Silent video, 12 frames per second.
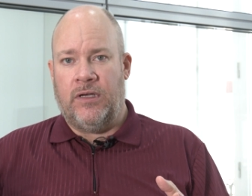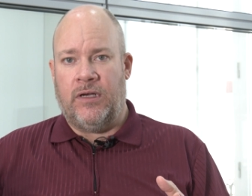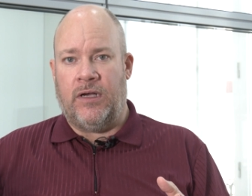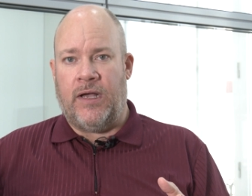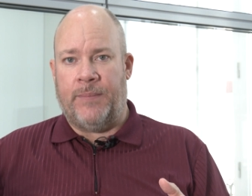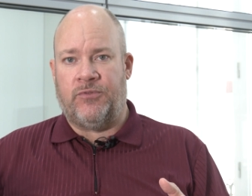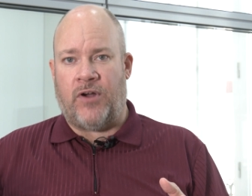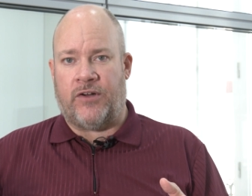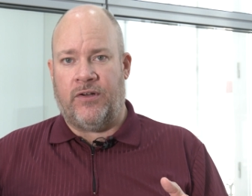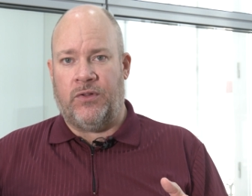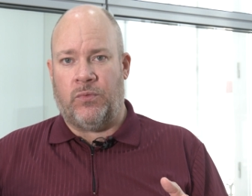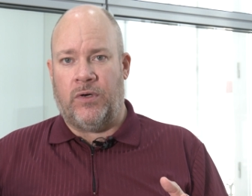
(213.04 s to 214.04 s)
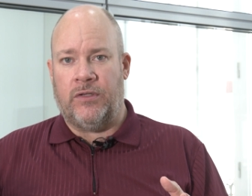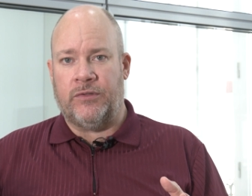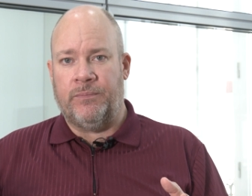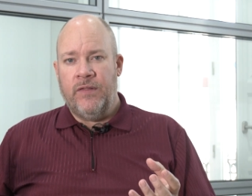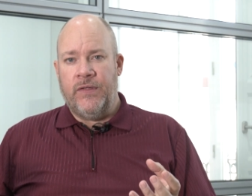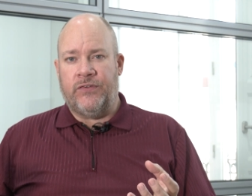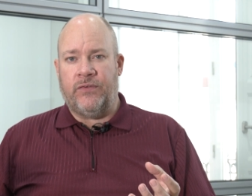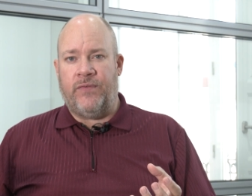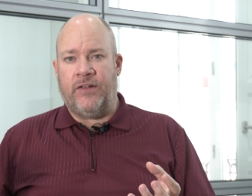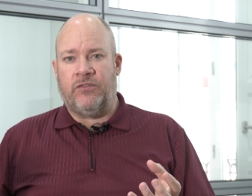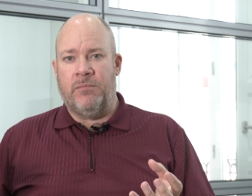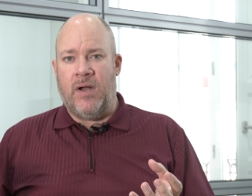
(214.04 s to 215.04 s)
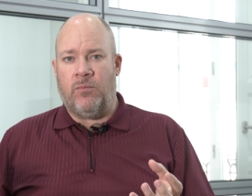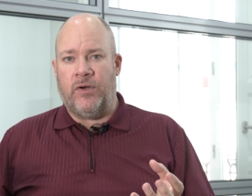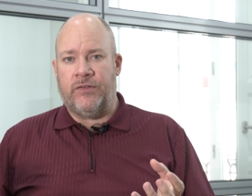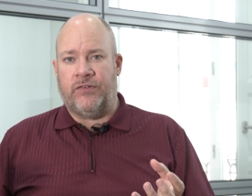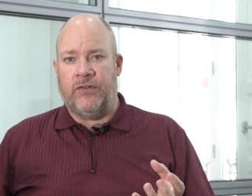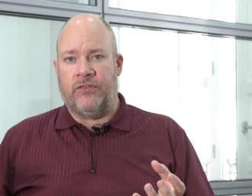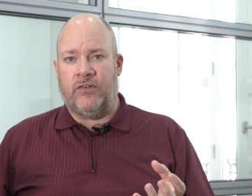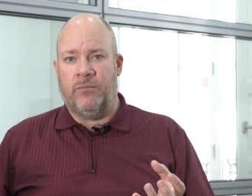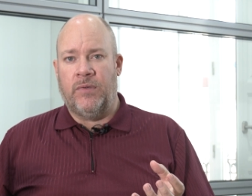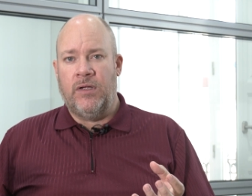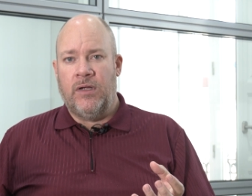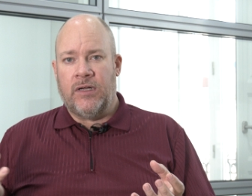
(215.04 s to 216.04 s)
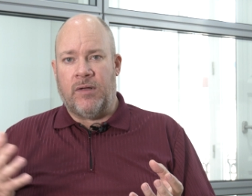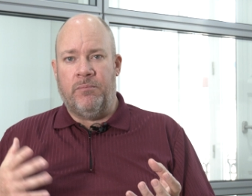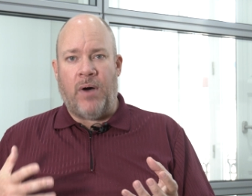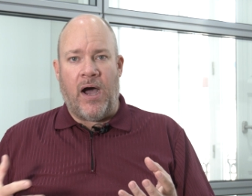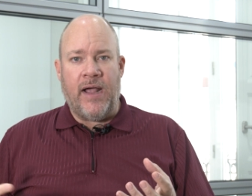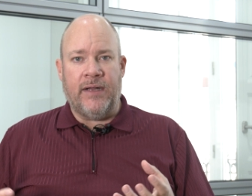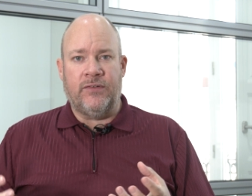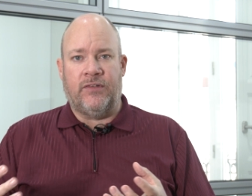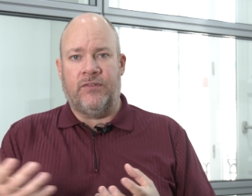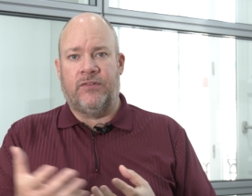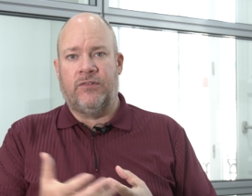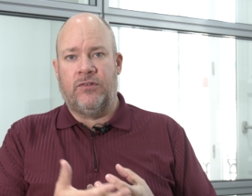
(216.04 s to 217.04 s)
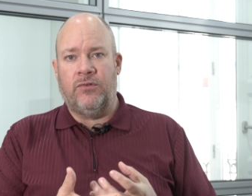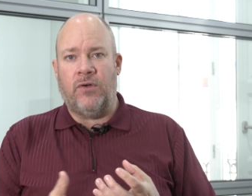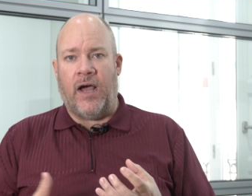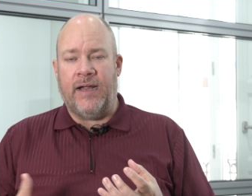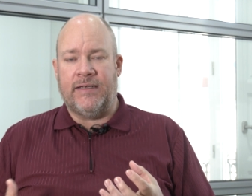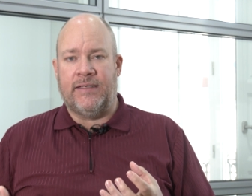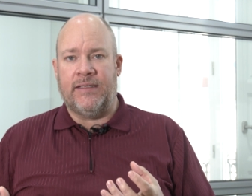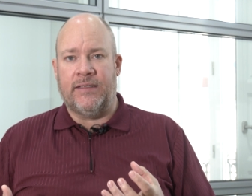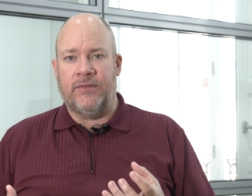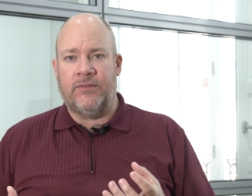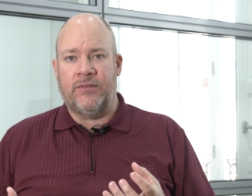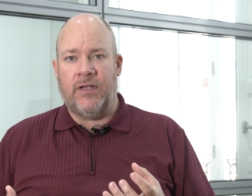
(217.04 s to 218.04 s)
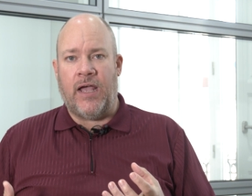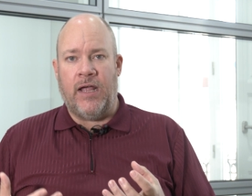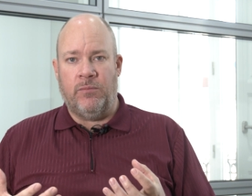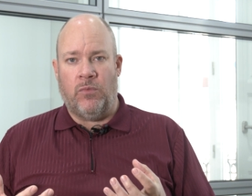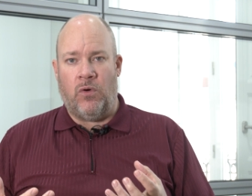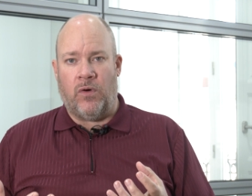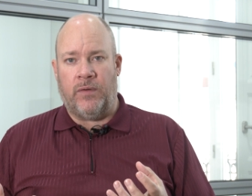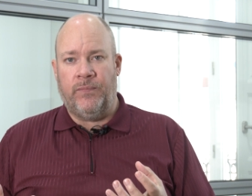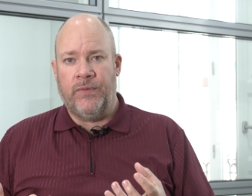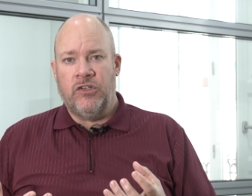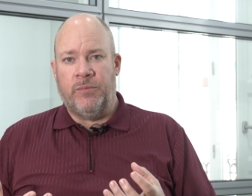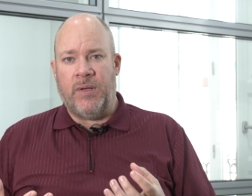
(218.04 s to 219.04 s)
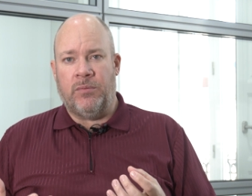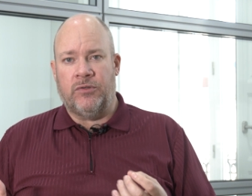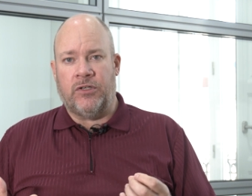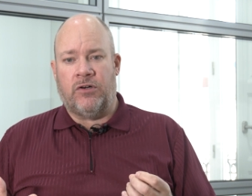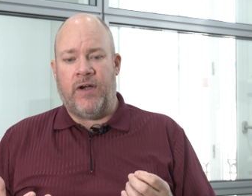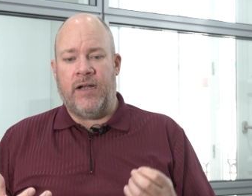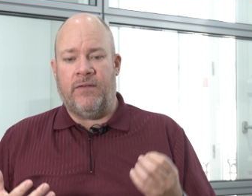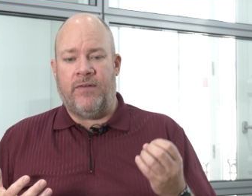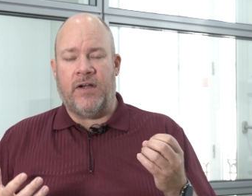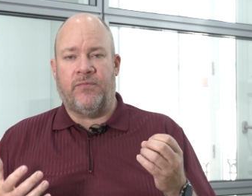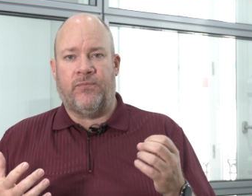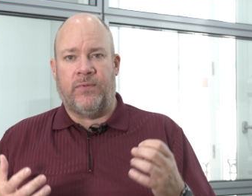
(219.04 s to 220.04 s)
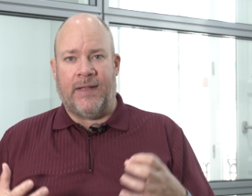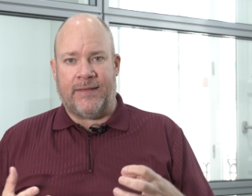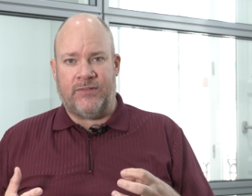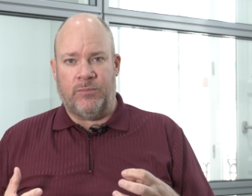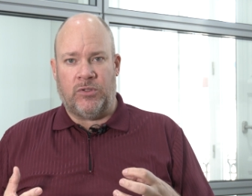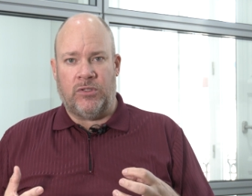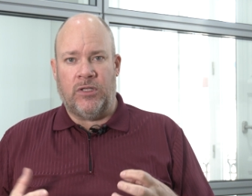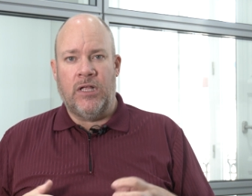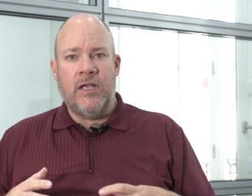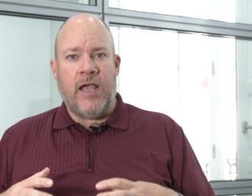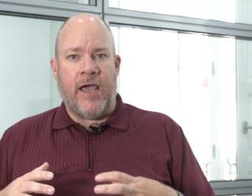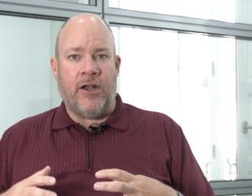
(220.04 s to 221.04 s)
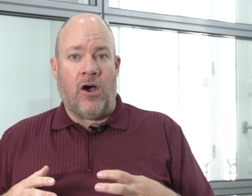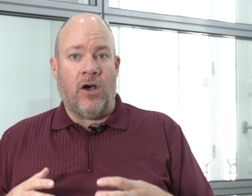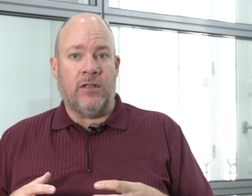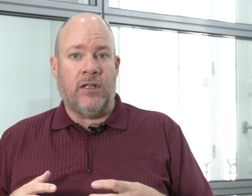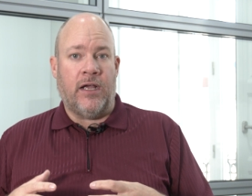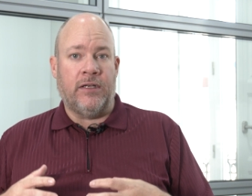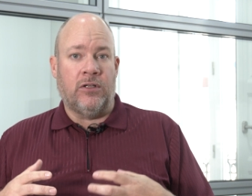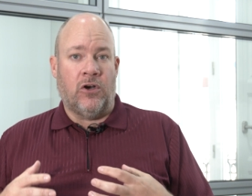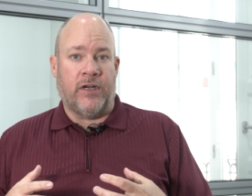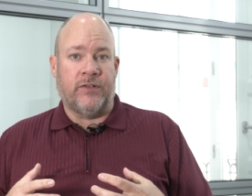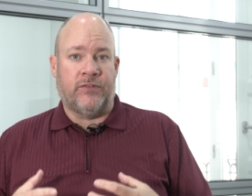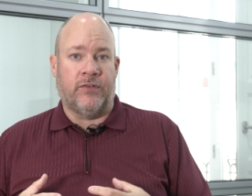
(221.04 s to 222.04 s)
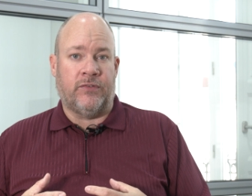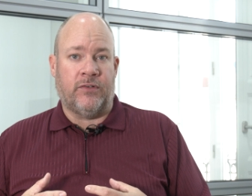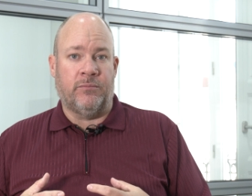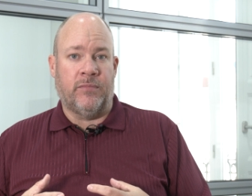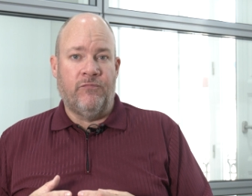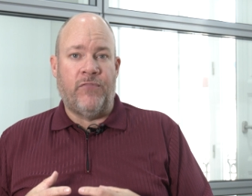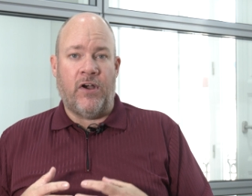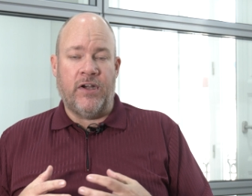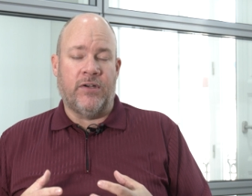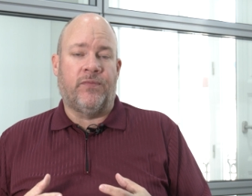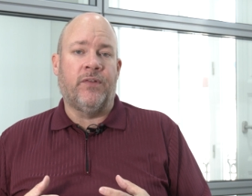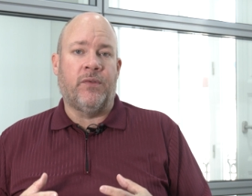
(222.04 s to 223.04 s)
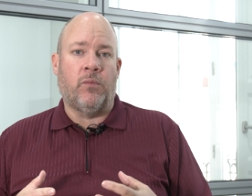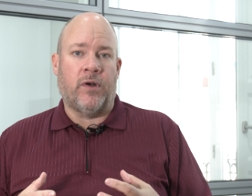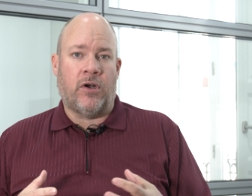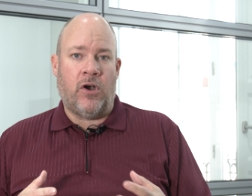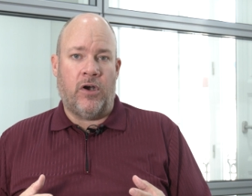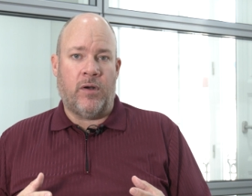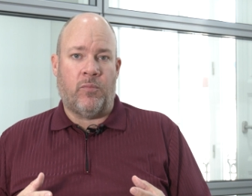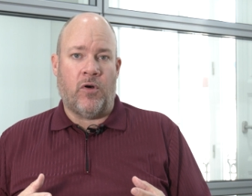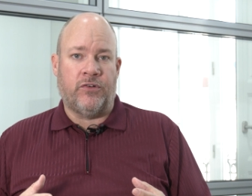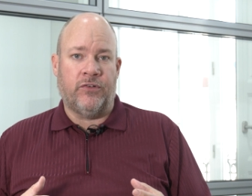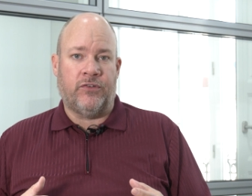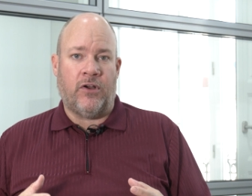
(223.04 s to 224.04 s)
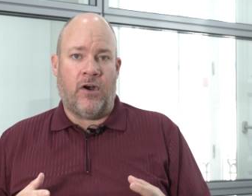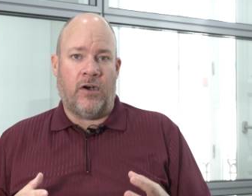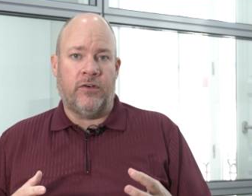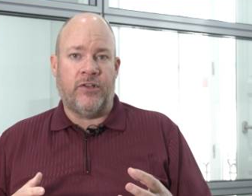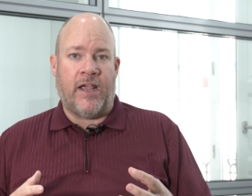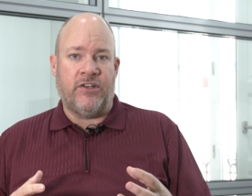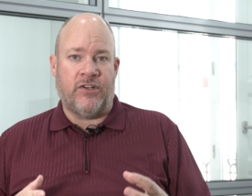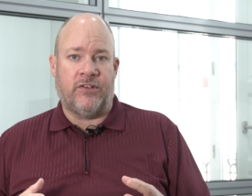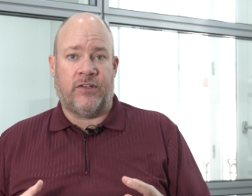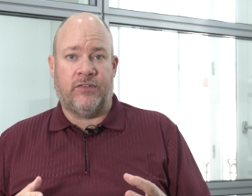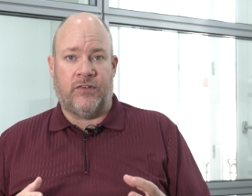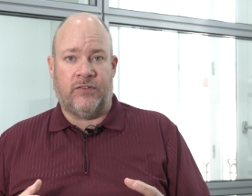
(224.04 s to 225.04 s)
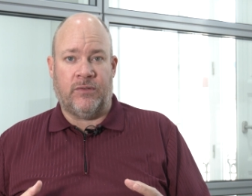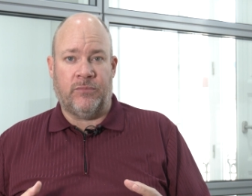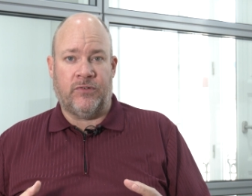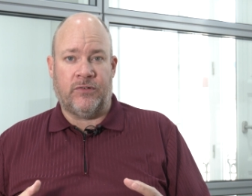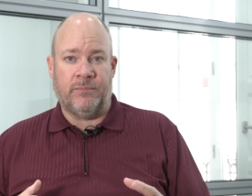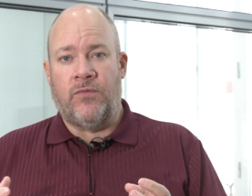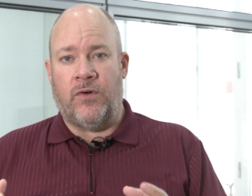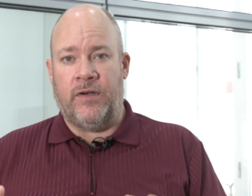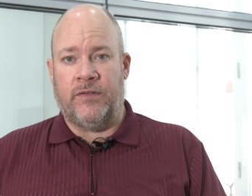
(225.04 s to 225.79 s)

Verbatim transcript: uh, abstraction of the world. This advanced memory system combines these two ideas and more to be able to create a very flexible and online learning system, very different than what current approaches are to agentic systems. For